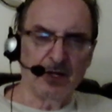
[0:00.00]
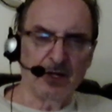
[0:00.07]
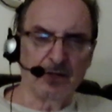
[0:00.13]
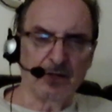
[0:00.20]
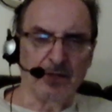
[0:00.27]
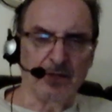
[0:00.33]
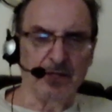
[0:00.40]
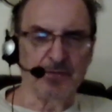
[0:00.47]

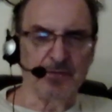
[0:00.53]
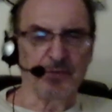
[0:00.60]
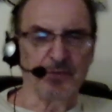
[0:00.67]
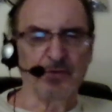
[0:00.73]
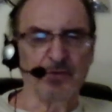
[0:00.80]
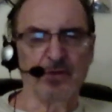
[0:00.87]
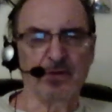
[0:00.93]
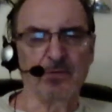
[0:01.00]
The
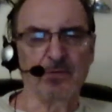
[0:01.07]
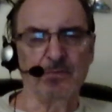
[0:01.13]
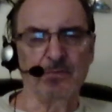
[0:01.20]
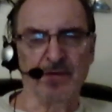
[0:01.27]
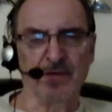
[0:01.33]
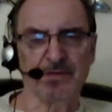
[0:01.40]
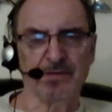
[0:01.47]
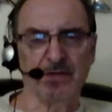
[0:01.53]
third
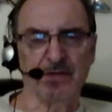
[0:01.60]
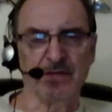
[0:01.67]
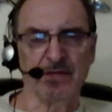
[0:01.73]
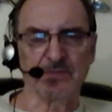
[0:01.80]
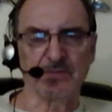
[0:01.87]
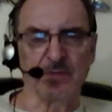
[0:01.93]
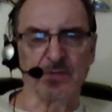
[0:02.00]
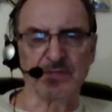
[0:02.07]
method is
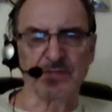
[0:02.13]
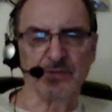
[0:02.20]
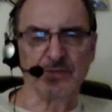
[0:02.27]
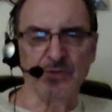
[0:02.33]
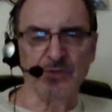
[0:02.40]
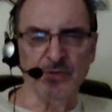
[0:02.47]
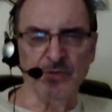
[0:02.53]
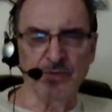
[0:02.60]
Western
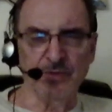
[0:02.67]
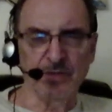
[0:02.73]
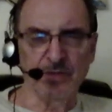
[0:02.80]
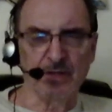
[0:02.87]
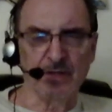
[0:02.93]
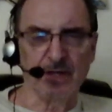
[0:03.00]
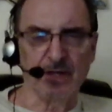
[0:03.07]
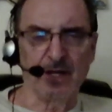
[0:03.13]
Union,
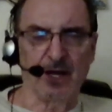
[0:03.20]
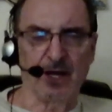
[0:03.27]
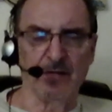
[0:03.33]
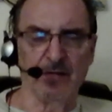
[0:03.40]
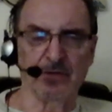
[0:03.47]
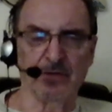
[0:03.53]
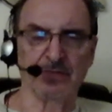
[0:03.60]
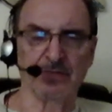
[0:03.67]
and you
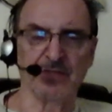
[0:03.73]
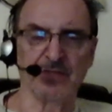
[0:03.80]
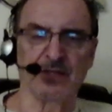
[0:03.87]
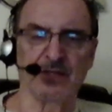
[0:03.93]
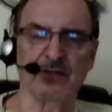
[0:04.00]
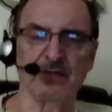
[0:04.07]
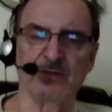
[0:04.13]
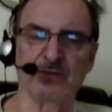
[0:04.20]
can send
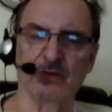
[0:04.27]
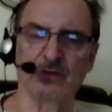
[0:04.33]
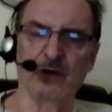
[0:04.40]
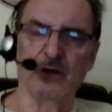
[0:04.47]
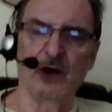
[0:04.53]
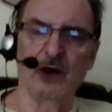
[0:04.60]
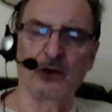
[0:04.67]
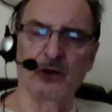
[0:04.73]
it to
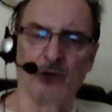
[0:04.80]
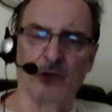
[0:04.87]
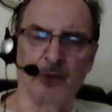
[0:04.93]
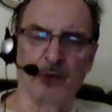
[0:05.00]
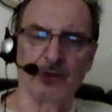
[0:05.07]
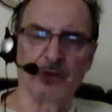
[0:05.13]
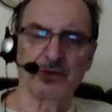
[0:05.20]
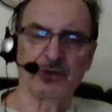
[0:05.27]
Robert